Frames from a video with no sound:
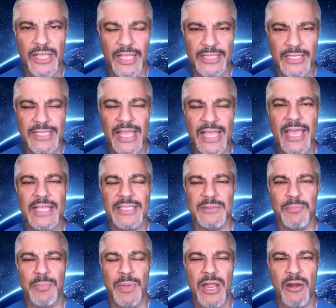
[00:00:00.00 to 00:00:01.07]
is as
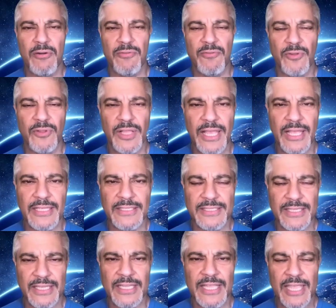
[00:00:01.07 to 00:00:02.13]
powerful as
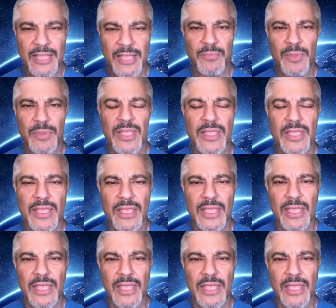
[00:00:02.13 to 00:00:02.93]
it can be.